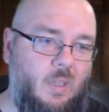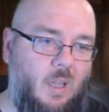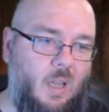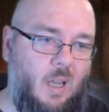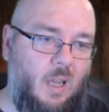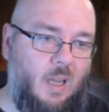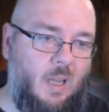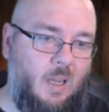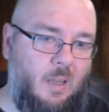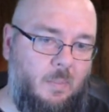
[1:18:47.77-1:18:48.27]

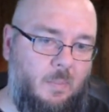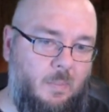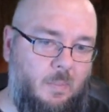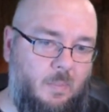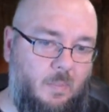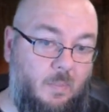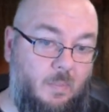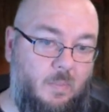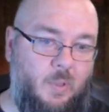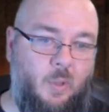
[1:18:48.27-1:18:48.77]

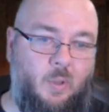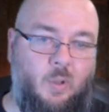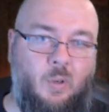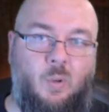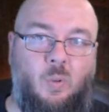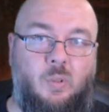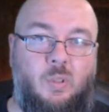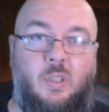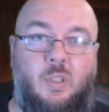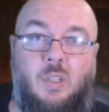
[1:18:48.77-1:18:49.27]
um, you can
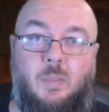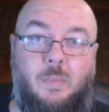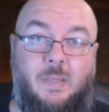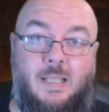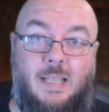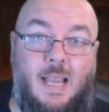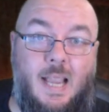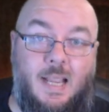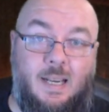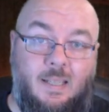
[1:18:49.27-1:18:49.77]
also just be
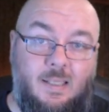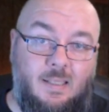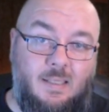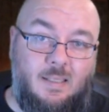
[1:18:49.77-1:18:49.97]
dead